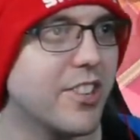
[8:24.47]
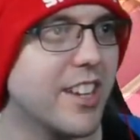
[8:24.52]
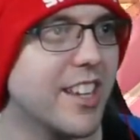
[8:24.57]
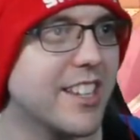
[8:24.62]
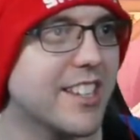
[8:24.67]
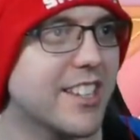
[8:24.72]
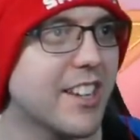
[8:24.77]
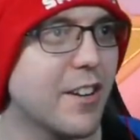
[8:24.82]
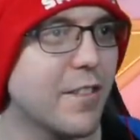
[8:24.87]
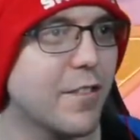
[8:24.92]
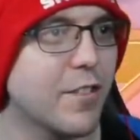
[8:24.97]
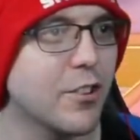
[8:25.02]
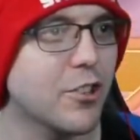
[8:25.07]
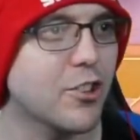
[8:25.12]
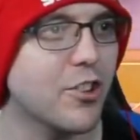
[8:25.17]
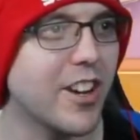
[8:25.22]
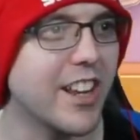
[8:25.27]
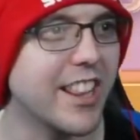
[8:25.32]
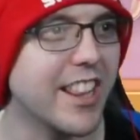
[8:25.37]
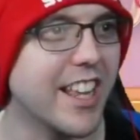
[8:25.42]
It's so
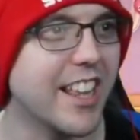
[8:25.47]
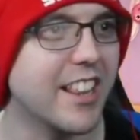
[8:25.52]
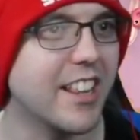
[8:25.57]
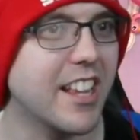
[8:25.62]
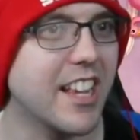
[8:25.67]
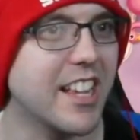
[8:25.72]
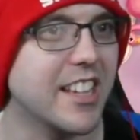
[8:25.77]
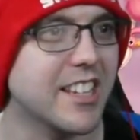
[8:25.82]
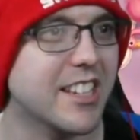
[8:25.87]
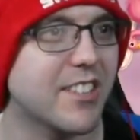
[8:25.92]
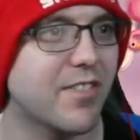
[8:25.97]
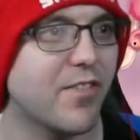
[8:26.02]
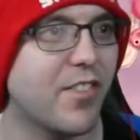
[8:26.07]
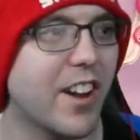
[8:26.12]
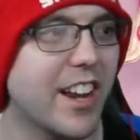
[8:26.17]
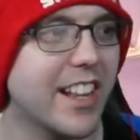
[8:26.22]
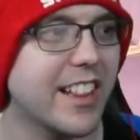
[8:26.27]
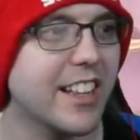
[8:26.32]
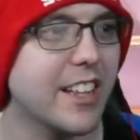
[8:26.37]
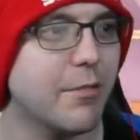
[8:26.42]
frustrating that it's
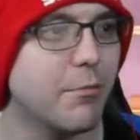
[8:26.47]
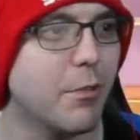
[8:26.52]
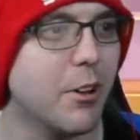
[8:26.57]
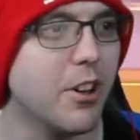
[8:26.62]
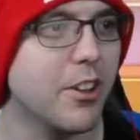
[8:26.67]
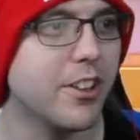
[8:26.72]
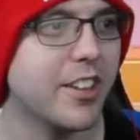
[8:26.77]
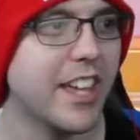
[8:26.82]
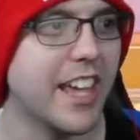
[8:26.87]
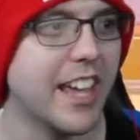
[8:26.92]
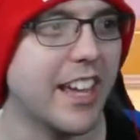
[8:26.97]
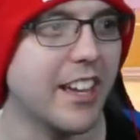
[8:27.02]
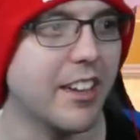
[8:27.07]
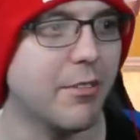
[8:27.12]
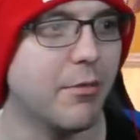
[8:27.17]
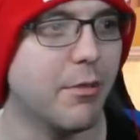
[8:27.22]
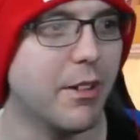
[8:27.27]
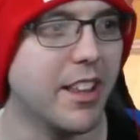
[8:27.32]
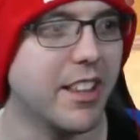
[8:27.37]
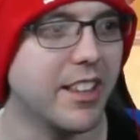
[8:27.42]
finally working
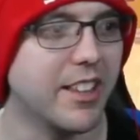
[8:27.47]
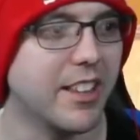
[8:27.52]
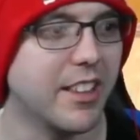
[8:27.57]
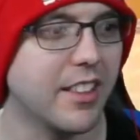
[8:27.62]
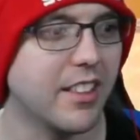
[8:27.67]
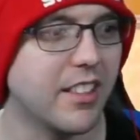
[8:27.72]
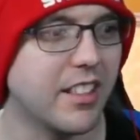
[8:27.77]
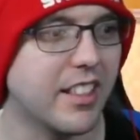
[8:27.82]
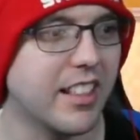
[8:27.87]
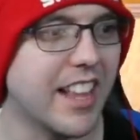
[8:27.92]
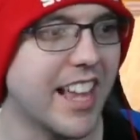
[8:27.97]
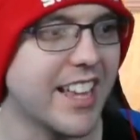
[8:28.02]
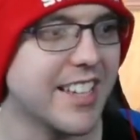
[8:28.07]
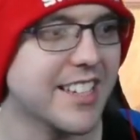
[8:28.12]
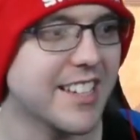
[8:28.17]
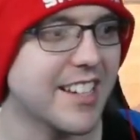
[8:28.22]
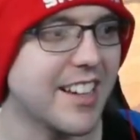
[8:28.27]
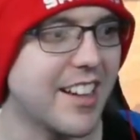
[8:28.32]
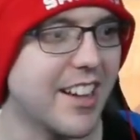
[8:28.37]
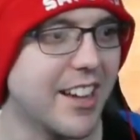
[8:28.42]
when
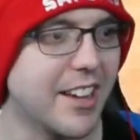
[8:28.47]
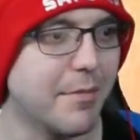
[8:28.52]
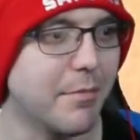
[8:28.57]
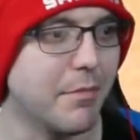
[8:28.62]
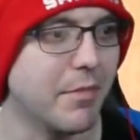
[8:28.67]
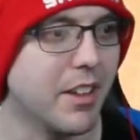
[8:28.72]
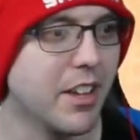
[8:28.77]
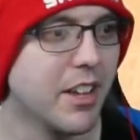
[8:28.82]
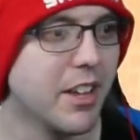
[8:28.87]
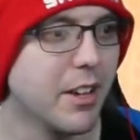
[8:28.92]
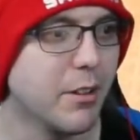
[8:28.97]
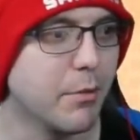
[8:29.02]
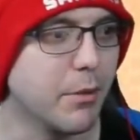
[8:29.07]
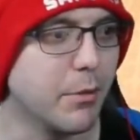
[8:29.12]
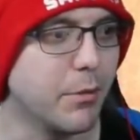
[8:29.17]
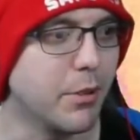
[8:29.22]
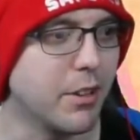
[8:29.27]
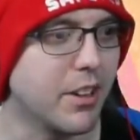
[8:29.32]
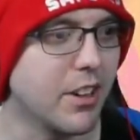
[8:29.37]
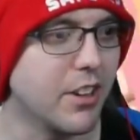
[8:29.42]
last time we
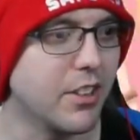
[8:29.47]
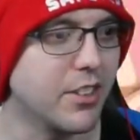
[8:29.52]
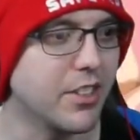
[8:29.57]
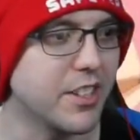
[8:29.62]
would have gotten